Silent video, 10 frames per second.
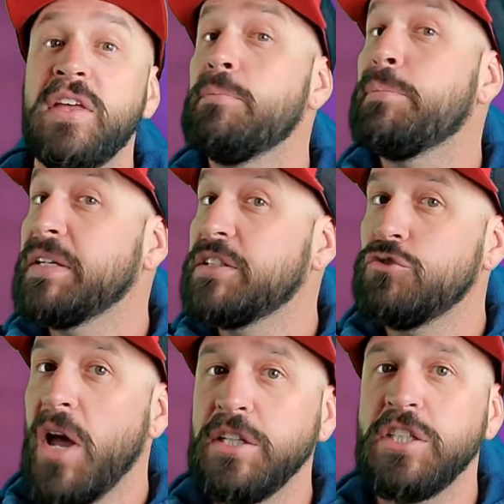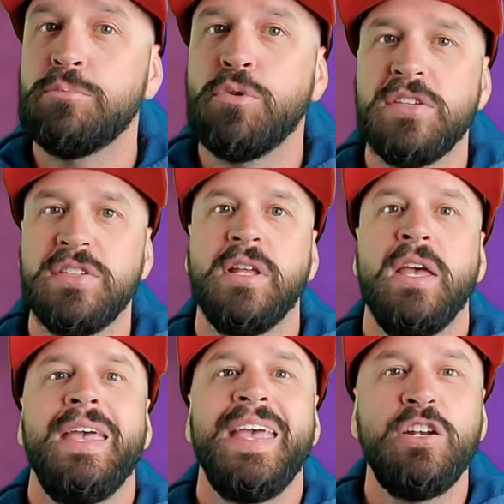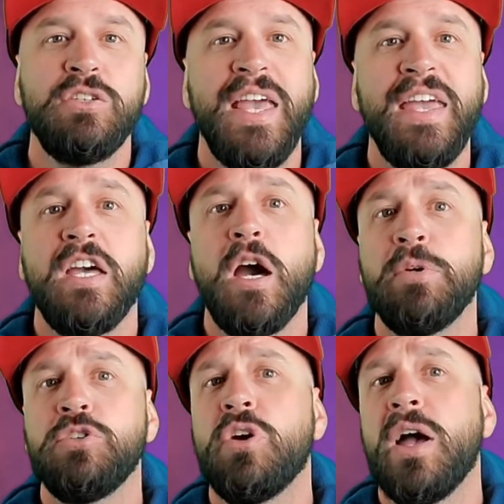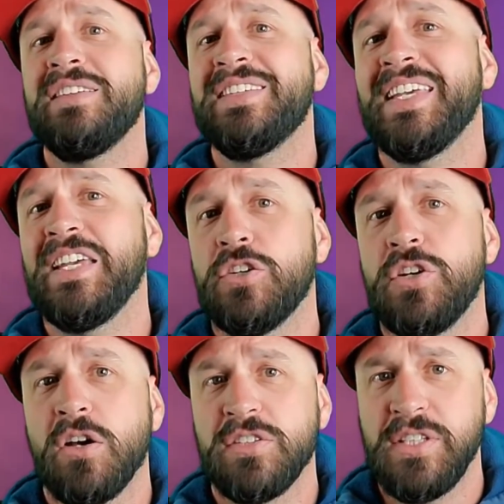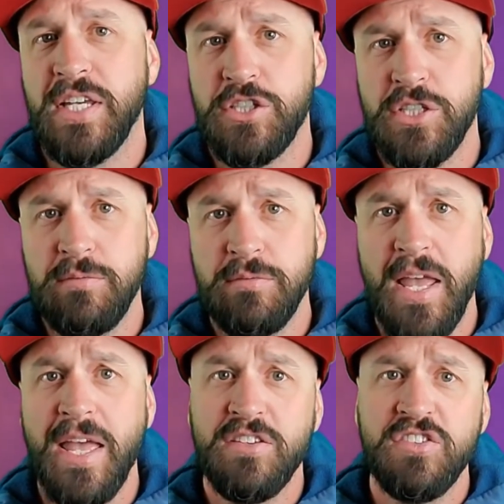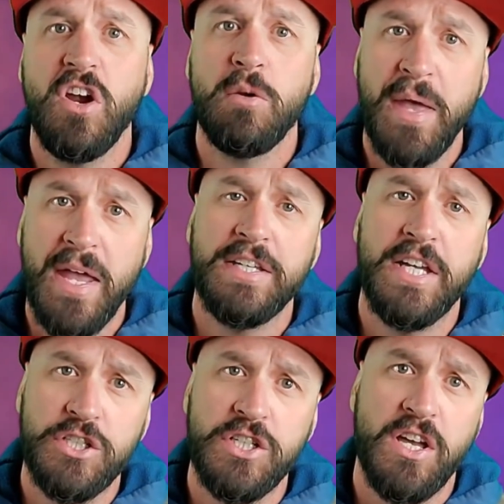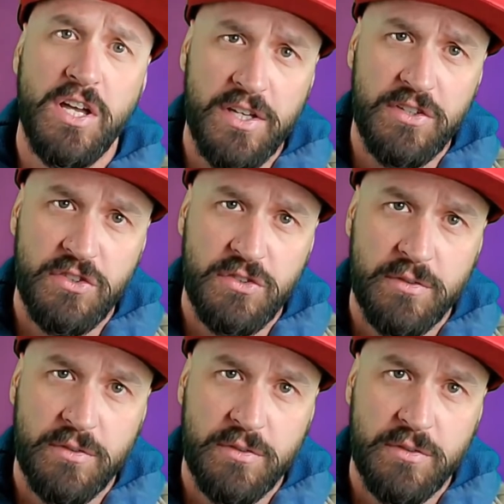that a big distraction's present, it'll take a couple tries to get your dog's attention and to start paying attention to us.